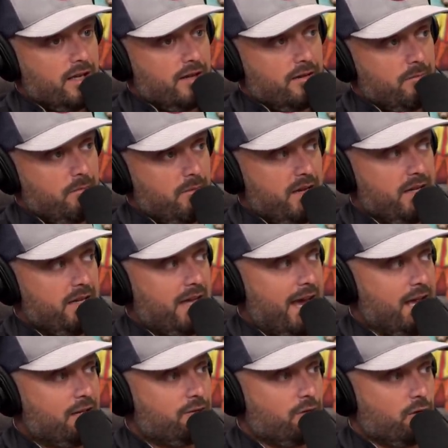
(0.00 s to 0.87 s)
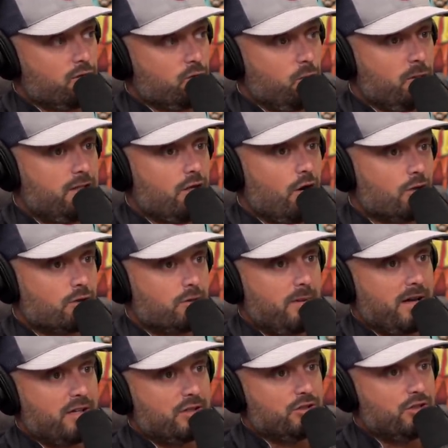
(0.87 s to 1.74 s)
and me, Nashville. So we talked
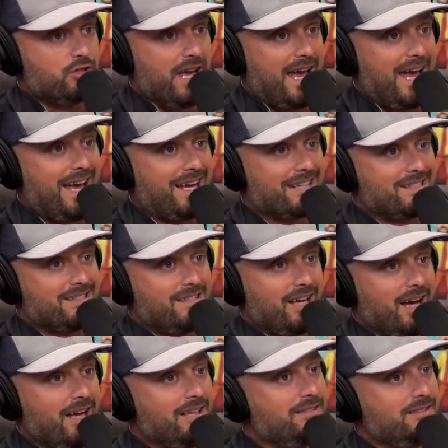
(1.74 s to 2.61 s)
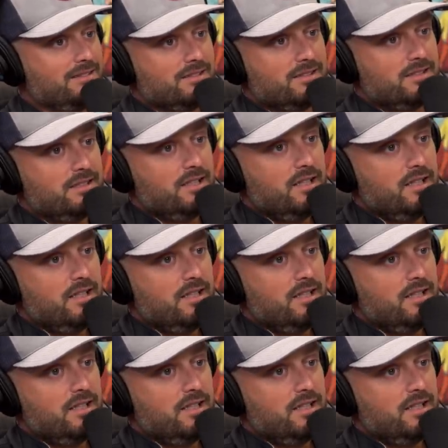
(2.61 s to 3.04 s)
about Jags Titans.